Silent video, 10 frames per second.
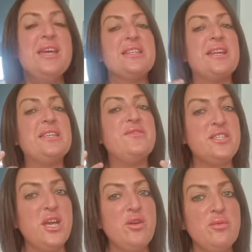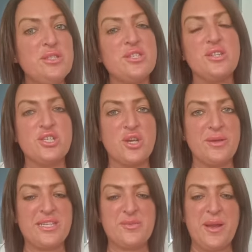Today's video, we're just going to show and
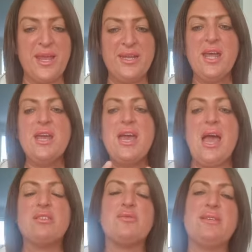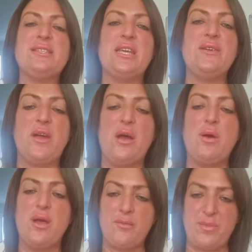explain how to receive
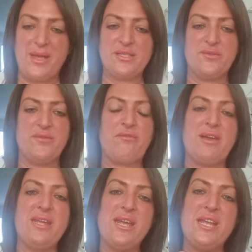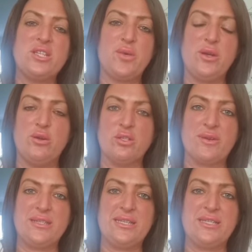our best free each way horse
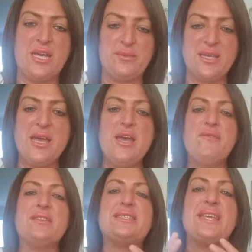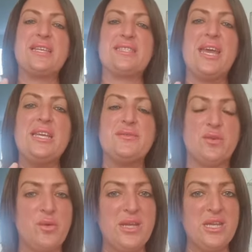racing tips for six days of
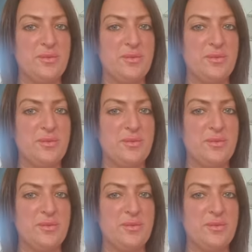the week,